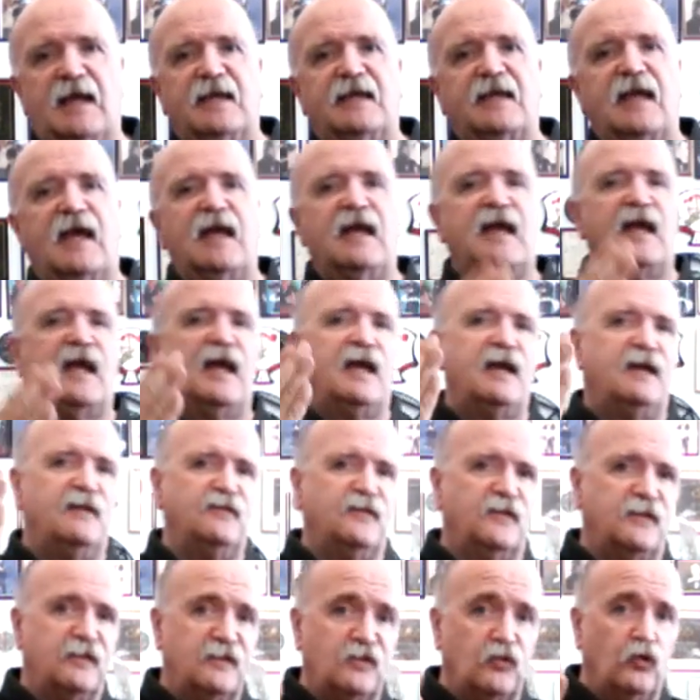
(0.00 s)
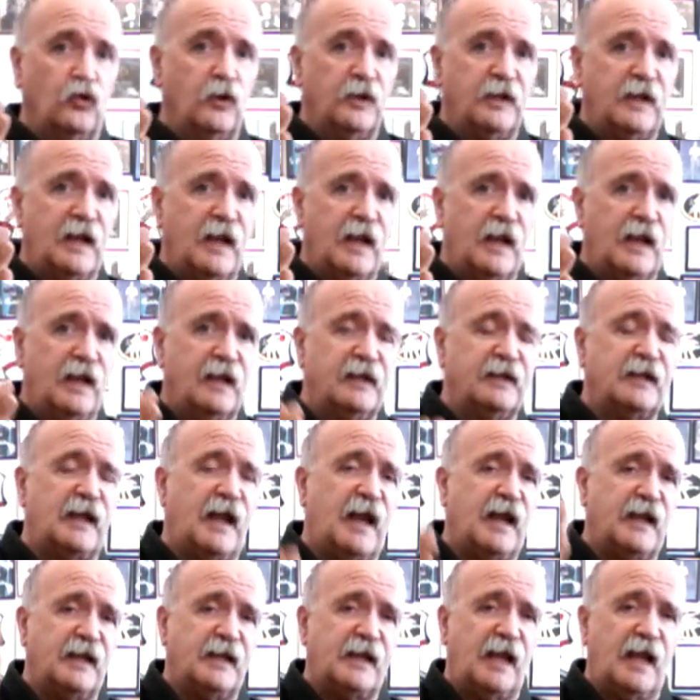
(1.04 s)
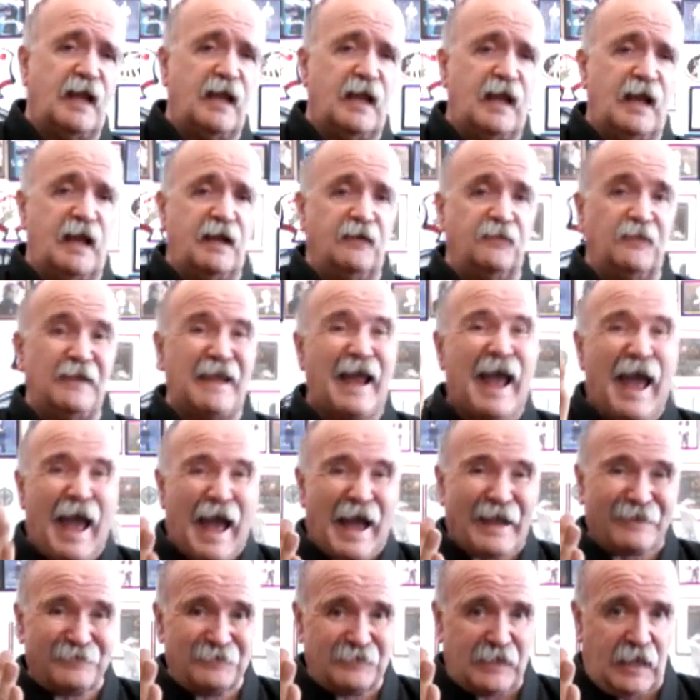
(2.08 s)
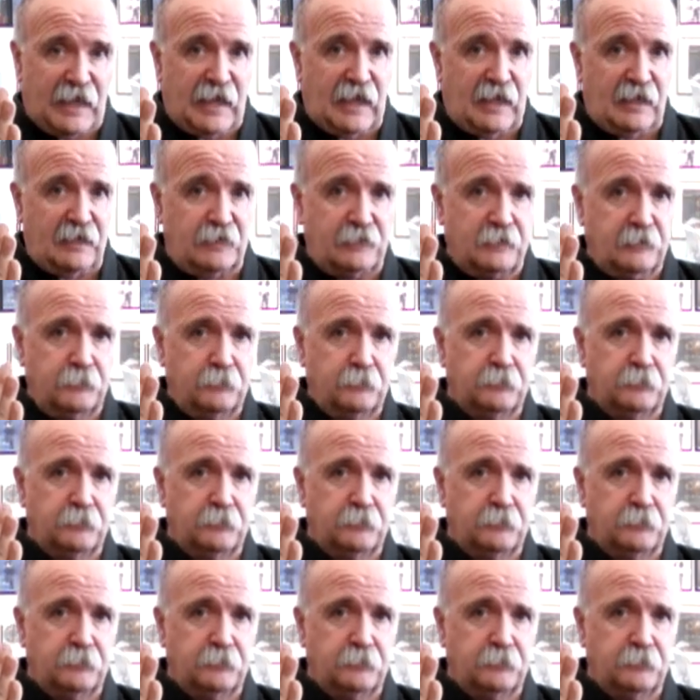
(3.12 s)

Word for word: aka the sword hand, aka the axe hand.